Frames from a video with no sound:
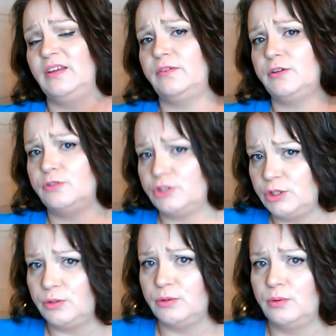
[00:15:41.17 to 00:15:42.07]
If you
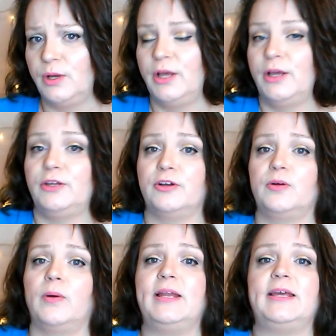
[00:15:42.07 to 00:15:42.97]
do, you're
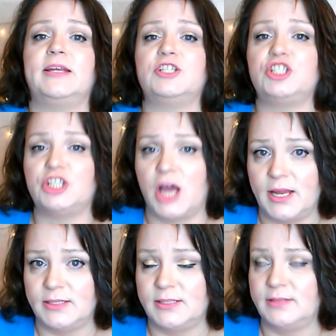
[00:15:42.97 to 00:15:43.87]
going to get
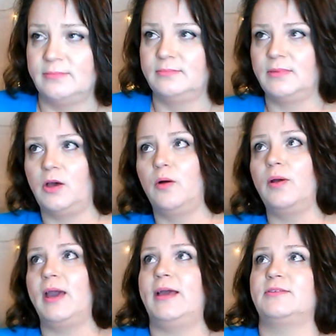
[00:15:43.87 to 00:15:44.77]
shunned.
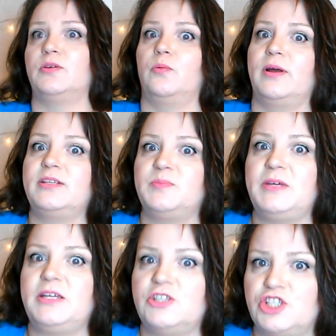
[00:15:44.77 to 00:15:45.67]
Okay, so what is
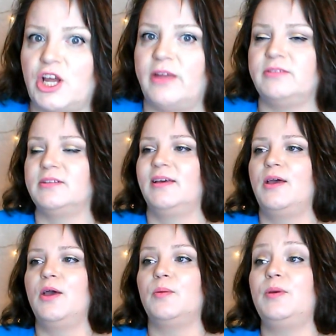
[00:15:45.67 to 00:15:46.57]
being shunned?
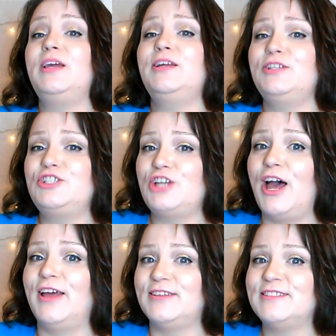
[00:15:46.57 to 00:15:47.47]
Being
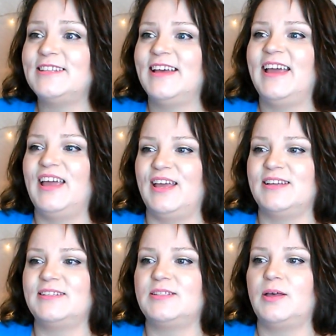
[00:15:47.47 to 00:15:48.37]
shunned
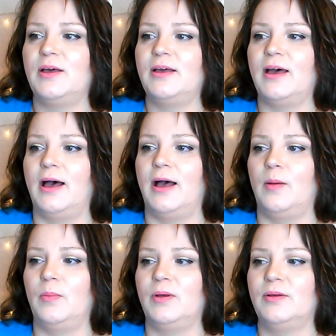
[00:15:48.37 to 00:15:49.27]
is
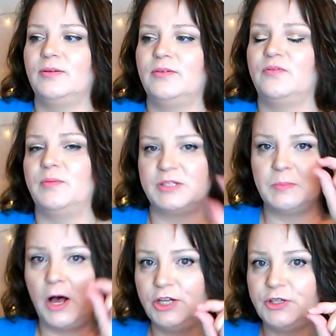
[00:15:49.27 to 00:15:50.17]
from a
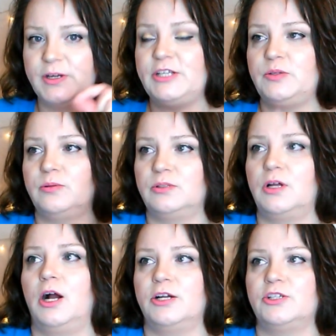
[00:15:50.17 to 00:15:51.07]
small degree to a
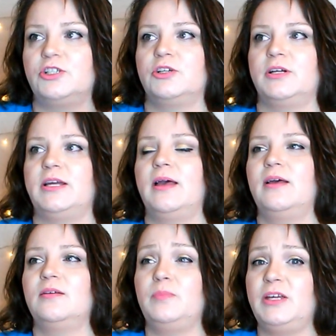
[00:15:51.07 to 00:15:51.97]
large degree.
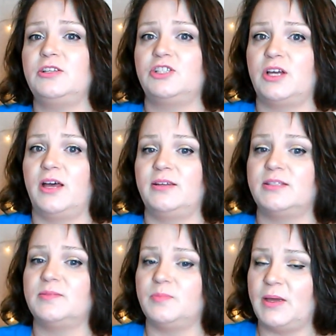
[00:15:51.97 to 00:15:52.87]
Being shunned
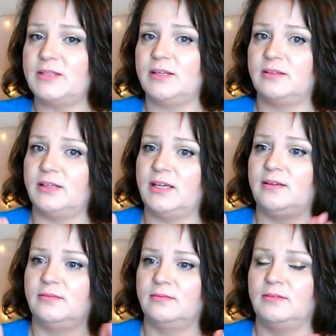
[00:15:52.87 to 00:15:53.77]
is
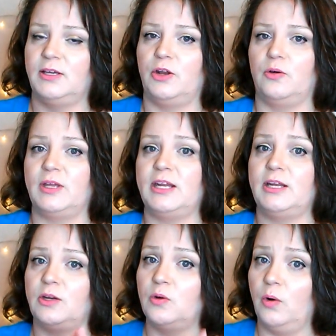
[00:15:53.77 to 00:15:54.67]
basically,
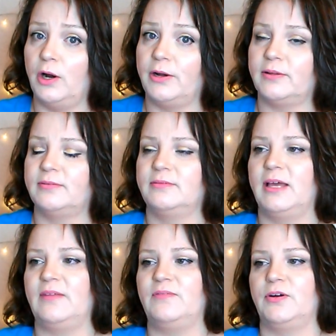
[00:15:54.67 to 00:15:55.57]
getting ignored
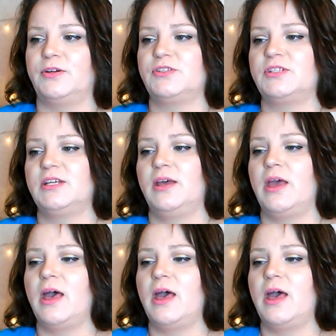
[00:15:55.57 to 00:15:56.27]
at first.